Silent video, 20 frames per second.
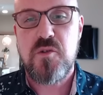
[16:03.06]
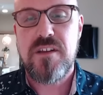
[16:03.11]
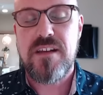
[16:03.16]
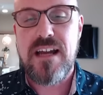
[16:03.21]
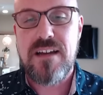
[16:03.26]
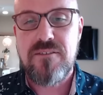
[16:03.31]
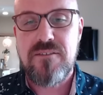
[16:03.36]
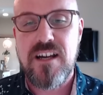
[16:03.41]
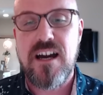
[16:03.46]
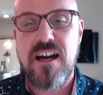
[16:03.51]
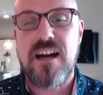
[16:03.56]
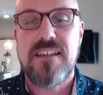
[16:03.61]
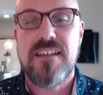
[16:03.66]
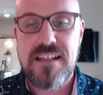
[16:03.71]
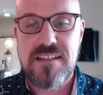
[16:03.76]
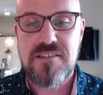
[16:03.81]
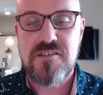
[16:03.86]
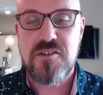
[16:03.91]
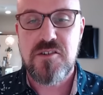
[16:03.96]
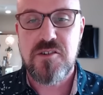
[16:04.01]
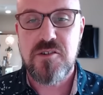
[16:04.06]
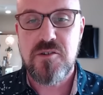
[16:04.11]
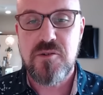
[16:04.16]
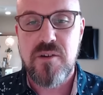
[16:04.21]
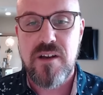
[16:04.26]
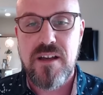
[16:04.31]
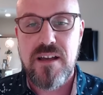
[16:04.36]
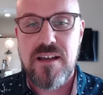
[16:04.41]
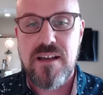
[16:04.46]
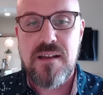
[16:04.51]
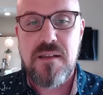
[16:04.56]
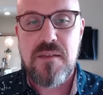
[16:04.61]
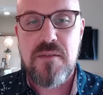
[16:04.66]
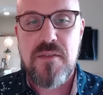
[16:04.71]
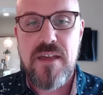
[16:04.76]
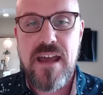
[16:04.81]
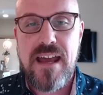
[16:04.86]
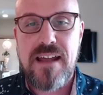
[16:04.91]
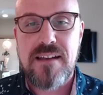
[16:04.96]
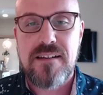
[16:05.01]
that I've gotten into
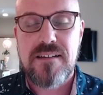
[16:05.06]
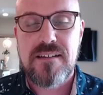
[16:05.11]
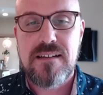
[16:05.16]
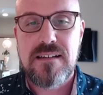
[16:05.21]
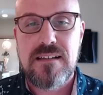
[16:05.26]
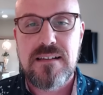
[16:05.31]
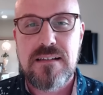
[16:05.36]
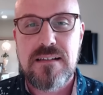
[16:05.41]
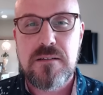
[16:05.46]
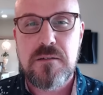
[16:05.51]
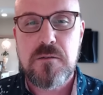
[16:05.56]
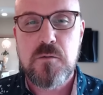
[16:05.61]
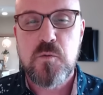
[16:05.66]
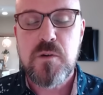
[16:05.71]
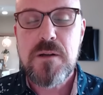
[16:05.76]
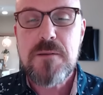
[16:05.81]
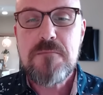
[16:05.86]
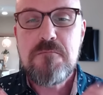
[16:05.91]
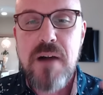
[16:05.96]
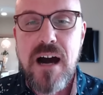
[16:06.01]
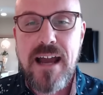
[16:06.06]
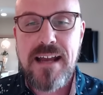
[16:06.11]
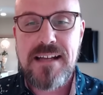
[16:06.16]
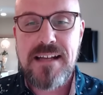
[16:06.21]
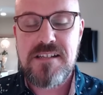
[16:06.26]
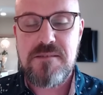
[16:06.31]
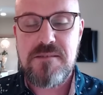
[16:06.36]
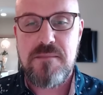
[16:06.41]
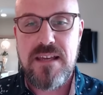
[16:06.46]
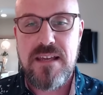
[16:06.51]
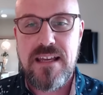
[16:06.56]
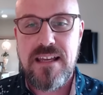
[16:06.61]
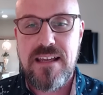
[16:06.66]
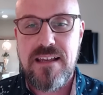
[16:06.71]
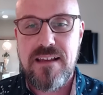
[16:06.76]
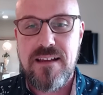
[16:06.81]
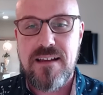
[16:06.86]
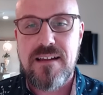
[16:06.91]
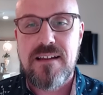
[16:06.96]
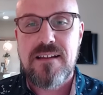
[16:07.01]
that reminds
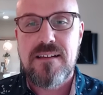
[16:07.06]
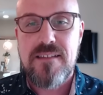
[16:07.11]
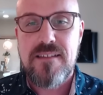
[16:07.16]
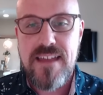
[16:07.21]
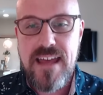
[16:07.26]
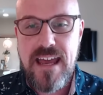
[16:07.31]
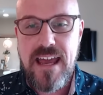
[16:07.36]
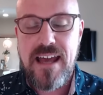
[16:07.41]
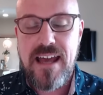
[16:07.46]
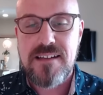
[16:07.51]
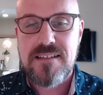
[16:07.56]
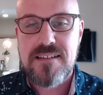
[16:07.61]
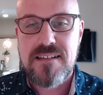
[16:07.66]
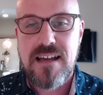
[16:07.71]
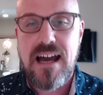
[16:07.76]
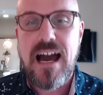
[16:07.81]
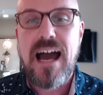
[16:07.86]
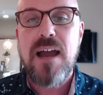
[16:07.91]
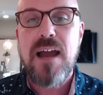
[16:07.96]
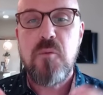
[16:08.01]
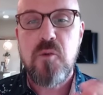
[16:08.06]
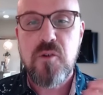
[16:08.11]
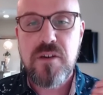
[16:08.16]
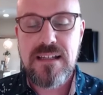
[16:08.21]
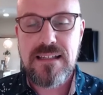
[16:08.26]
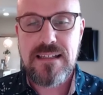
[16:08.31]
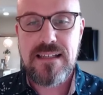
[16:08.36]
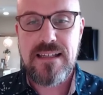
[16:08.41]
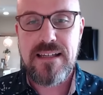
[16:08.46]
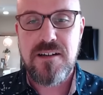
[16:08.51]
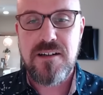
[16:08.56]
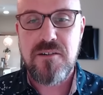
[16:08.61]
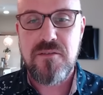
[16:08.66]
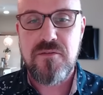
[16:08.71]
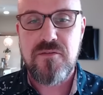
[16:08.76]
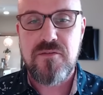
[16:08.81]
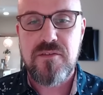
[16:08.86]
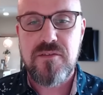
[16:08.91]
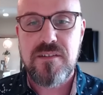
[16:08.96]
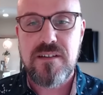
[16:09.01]
me that I want to live
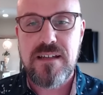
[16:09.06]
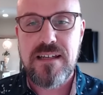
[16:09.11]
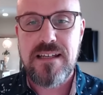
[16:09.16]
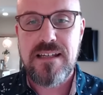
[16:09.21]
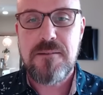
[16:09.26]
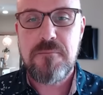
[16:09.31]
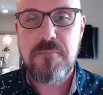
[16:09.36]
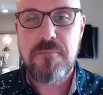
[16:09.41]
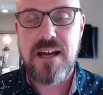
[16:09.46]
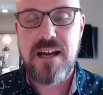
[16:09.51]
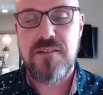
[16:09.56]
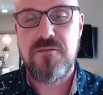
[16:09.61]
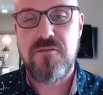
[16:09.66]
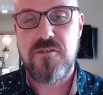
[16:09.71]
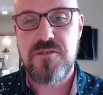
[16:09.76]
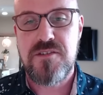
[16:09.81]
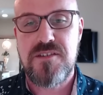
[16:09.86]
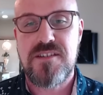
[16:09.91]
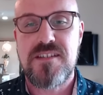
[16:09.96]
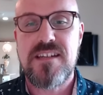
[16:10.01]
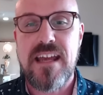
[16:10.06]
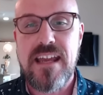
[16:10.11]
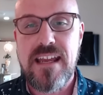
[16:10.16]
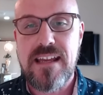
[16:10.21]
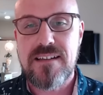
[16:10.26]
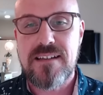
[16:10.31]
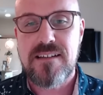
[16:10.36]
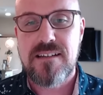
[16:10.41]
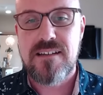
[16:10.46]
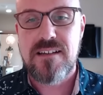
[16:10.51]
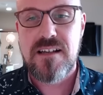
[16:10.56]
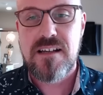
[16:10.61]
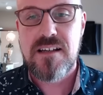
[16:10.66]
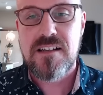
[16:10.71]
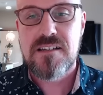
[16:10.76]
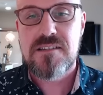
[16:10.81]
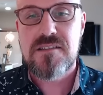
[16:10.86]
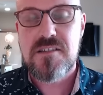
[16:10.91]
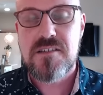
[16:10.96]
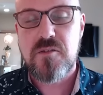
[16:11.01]
in a mindful state.
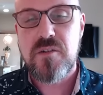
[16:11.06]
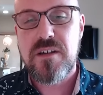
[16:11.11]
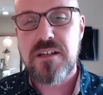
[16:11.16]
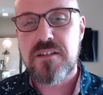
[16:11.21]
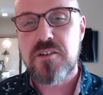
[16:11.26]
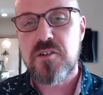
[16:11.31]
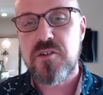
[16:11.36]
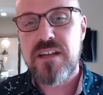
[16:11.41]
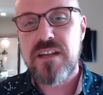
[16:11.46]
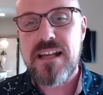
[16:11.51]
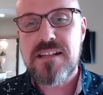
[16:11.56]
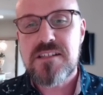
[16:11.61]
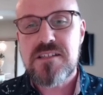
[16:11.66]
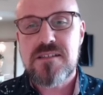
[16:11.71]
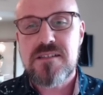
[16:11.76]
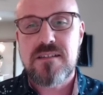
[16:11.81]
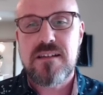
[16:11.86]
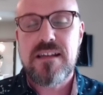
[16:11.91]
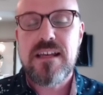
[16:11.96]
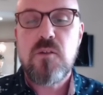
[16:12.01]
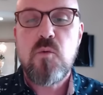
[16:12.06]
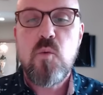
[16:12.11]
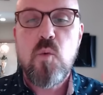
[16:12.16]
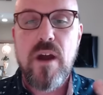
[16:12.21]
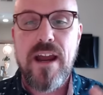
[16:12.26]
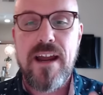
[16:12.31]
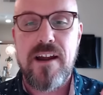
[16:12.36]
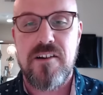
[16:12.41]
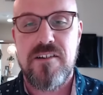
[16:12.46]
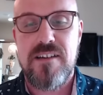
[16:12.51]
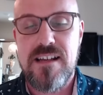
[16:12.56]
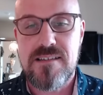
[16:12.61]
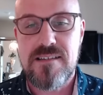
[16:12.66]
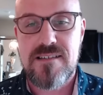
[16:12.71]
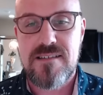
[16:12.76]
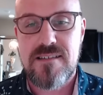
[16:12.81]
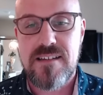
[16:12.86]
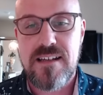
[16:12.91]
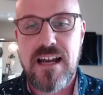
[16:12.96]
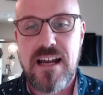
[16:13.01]
So it creates
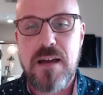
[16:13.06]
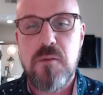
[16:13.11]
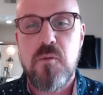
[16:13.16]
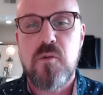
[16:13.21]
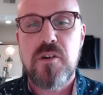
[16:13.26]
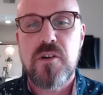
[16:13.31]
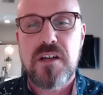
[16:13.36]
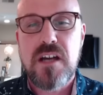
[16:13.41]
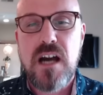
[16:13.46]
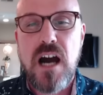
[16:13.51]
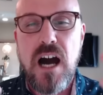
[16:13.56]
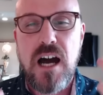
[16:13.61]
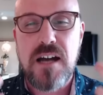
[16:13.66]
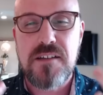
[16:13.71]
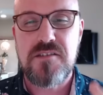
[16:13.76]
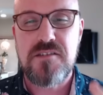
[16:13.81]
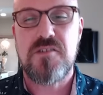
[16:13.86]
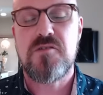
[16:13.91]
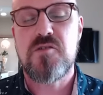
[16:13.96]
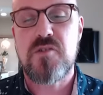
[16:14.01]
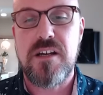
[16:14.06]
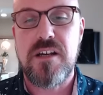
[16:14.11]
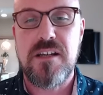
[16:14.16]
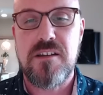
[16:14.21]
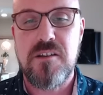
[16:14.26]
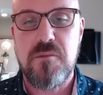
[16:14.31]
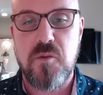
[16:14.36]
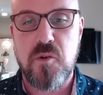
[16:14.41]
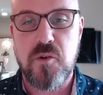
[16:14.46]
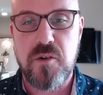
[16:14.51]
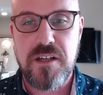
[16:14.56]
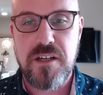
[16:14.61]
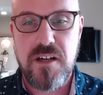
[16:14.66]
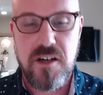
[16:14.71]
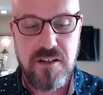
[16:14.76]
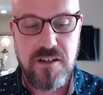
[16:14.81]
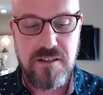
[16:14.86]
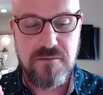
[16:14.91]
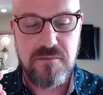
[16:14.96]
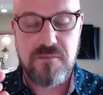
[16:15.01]
awareness that I want to concentrate in the morning
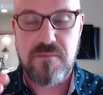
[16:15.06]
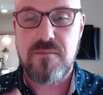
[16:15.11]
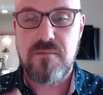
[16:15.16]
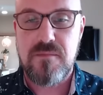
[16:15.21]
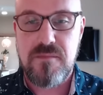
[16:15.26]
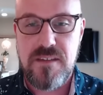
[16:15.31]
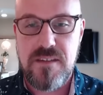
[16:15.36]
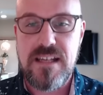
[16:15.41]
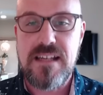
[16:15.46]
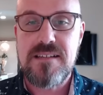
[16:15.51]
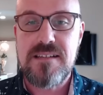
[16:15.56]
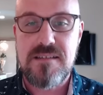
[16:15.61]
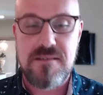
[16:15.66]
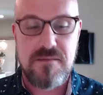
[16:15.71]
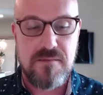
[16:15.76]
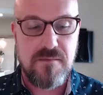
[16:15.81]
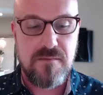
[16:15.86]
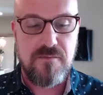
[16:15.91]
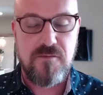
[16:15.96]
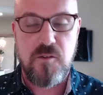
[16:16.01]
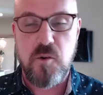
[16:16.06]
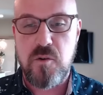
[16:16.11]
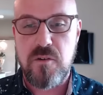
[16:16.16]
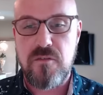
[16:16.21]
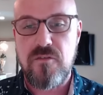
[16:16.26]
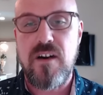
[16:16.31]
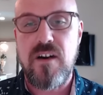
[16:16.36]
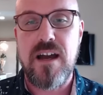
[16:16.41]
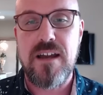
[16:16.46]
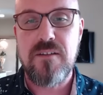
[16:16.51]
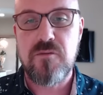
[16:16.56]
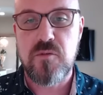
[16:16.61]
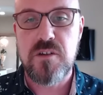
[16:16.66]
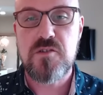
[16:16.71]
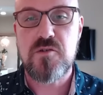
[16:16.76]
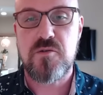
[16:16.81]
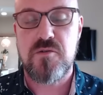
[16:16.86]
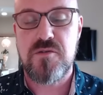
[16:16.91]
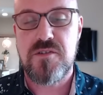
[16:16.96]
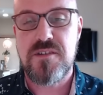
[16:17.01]
on these 4 or 5
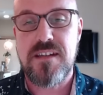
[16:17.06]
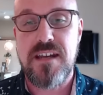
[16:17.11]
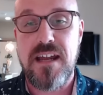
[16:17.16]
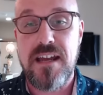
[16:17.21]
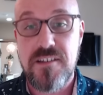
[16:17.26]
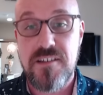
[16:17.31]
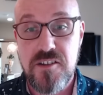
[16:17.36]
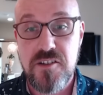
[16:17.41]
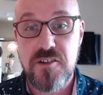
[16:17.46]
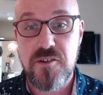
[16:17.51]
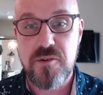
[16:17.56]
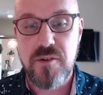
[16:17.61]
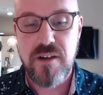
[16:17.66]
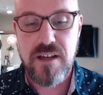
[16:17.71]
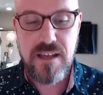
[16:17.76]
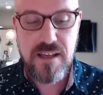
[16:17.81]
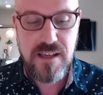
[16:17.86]
rituals that I do.